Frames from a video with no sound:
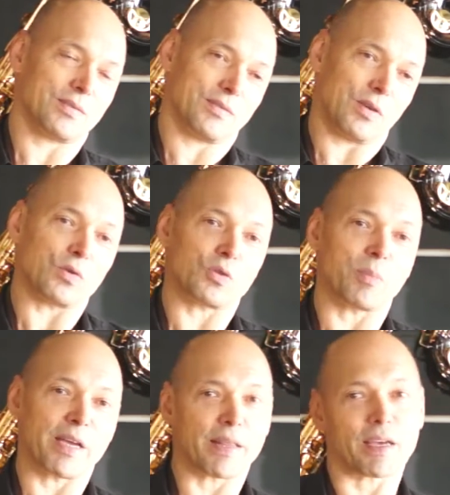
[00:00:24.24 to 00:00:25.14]
go to
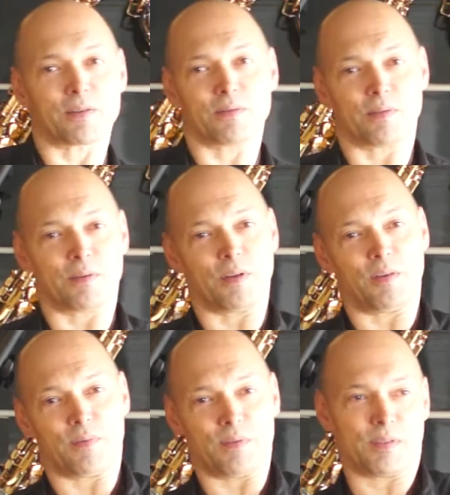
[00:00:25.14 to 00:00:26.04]
play that,
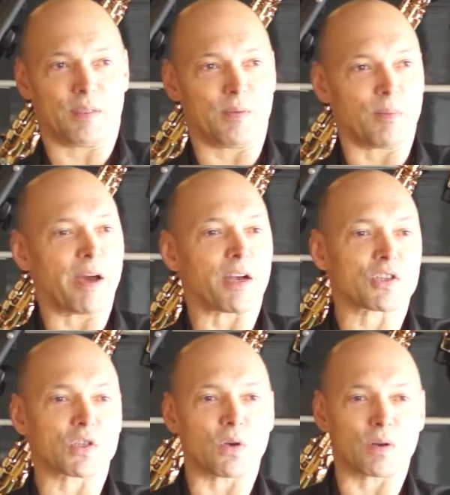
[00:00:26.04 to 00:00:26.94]
if it's a minor
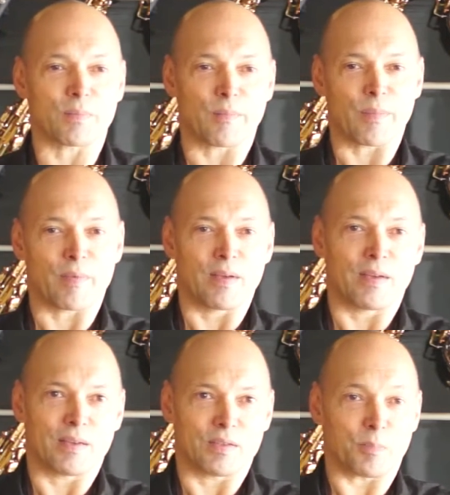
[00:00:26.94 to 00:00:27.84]
song.
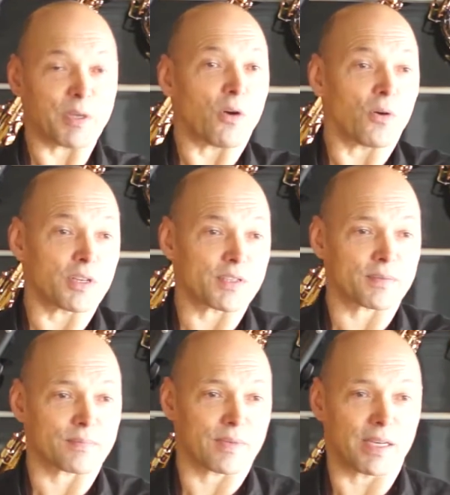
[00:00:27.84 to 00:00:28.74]
To be honest,
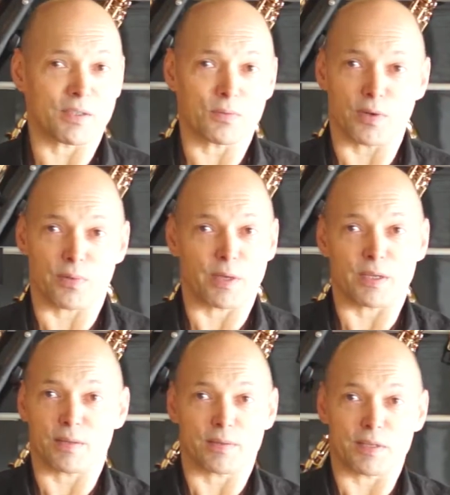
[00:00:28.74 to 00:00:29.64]
I do not
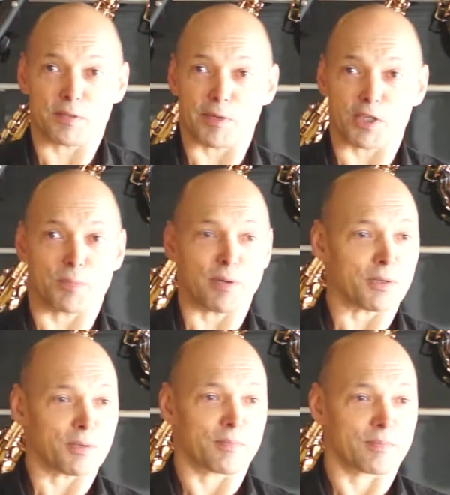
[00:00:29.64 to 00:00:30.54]
think this much
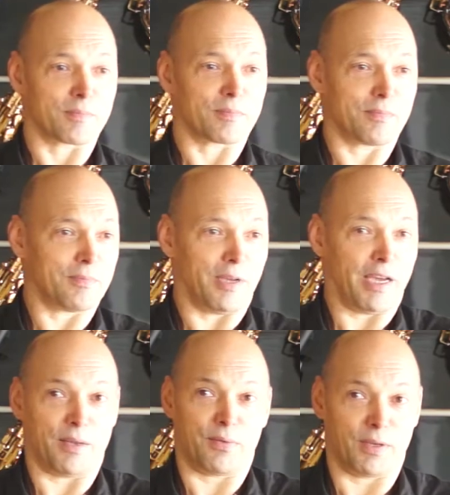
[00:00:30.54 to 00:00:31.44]
about
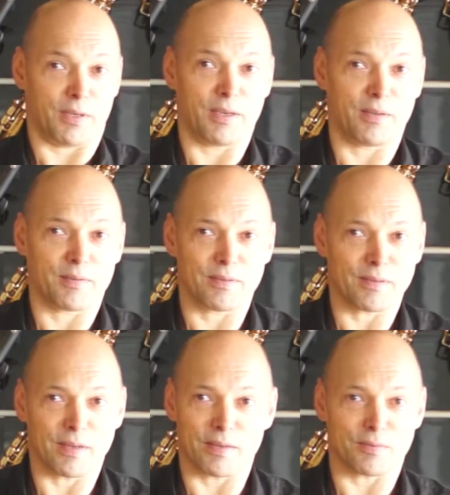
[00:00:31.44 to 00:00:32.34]
anything.
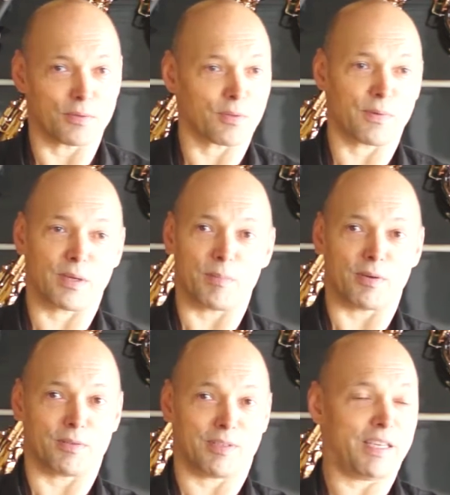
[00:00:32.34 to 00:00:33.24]
I do not think
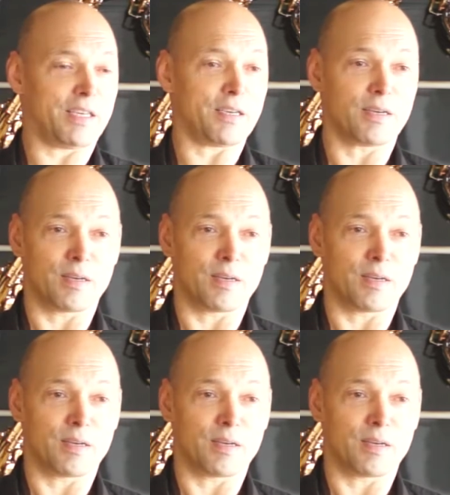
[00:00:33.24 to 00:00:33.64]
about the key,